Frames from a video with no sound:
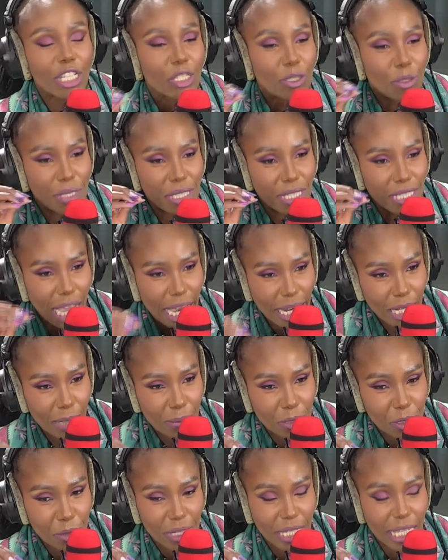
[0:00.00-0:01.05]
So sign up
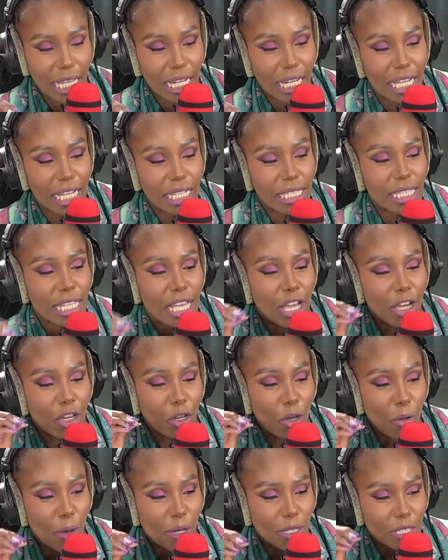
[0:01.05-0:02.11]
to the alerts.
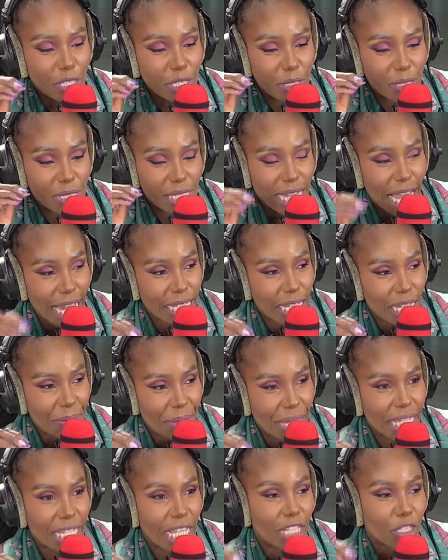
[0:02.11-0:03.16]
Go on to standard
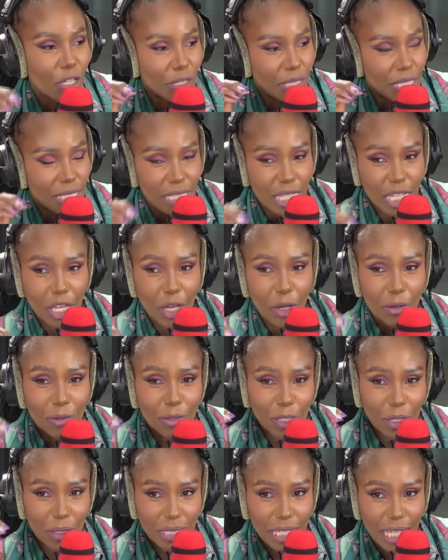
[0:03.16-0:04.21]
media dot co
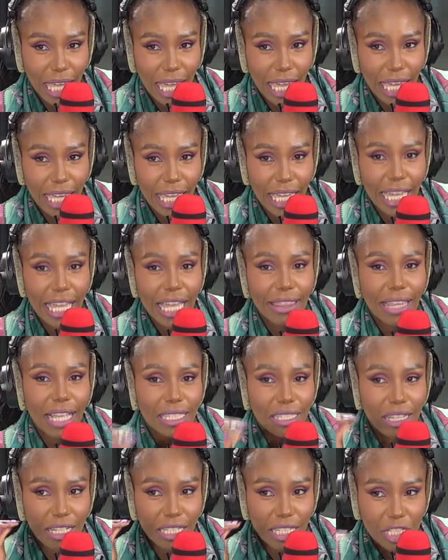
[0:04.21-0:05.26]
dot k e.
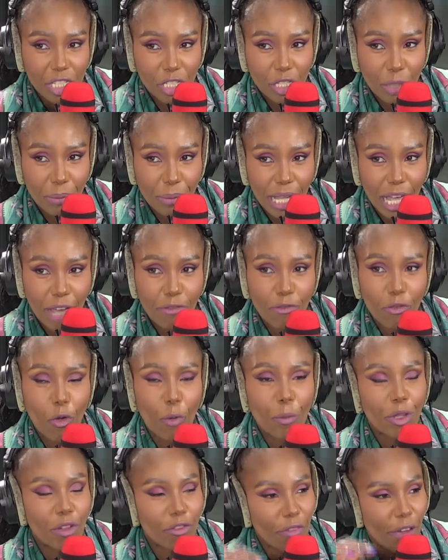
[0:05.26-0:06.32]
That's our digital
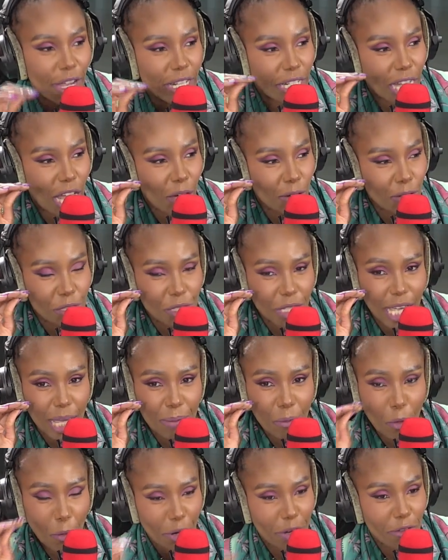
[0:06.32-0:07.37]
platform. You'll find out how to get
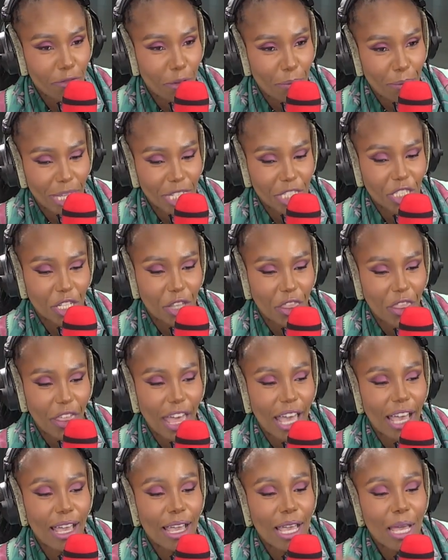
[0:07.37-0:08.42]
more information
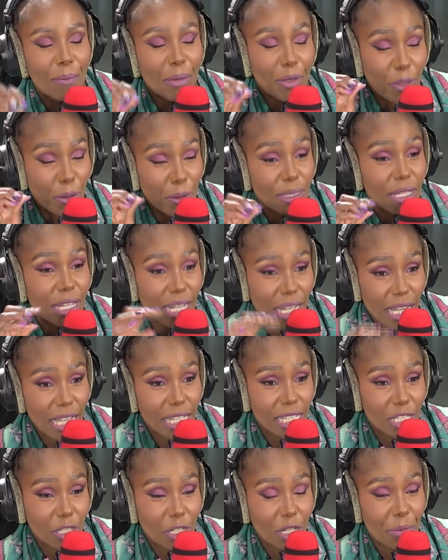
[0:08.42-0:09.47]
there. But those
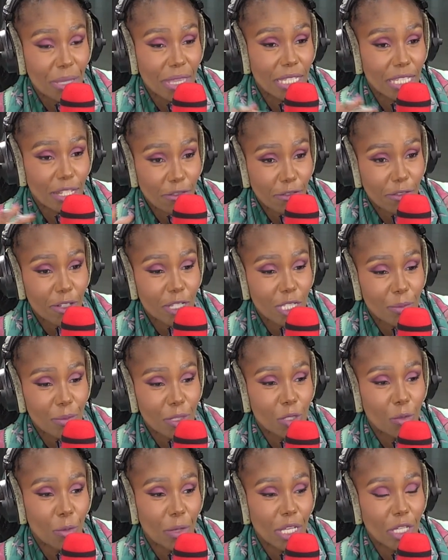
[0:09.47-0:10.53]
alerts could be the difference
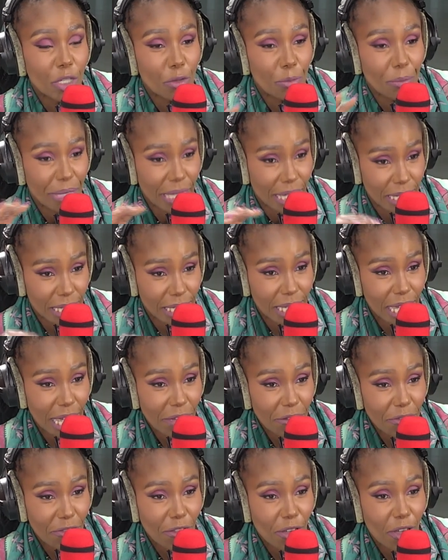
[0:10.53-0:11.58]
between you being
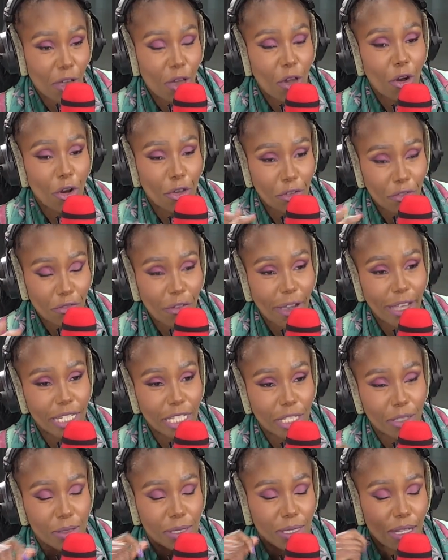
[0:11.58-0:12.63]
safe or you
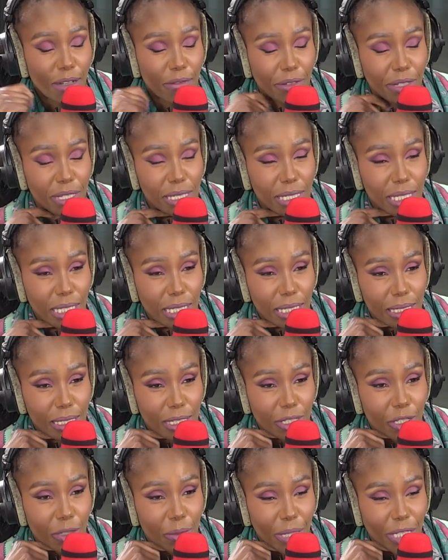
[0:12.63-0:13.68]
finding yourself in a sticky
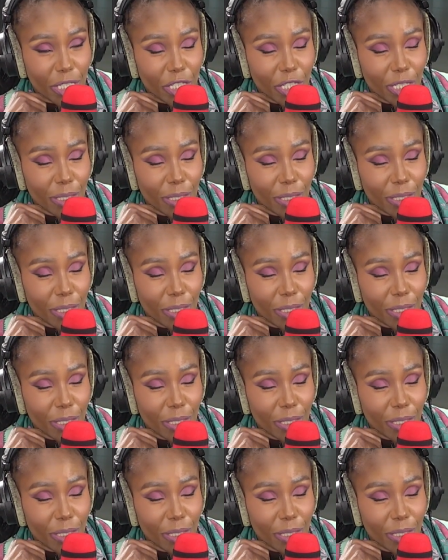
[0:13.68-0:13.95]
situation.